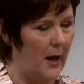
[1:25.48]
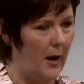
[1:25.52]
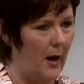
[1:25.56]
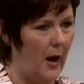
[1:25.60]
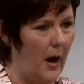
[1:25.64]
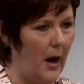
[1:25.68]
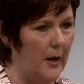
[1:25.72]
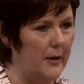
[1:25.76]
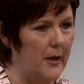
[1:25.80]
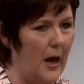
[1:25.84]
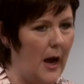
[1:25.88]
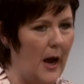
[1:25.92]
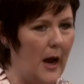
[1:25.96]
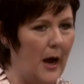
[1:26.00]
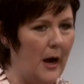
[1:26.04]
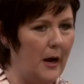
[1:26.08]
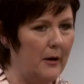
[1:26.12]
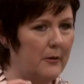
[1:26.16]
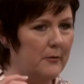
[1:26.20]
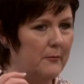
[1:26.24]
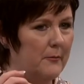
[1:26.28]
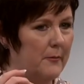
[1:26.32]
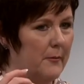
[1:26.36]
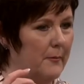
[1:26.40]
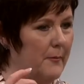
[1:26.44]
our
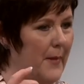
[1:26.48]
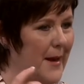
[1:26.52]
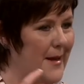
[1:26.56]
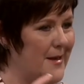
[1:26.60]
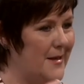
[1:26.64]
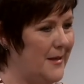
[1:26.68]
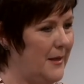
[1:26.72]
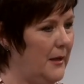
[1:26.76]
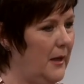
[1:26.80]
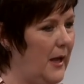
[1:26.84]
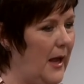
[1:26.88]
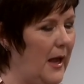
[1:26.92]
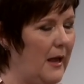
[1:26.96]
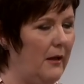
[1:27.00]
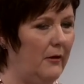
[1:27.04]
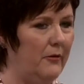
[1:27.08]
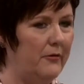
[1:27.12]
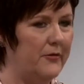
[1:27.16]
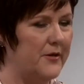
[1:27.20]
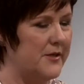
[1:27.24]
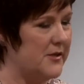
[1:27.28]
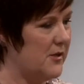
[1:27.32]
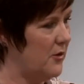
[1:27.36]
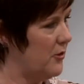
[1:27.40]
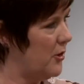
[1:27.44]
mental
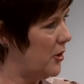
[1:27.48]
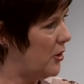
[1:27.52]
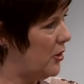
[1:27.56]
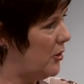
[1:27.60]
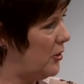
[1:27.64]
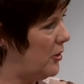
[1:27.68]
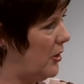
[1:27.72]
health is on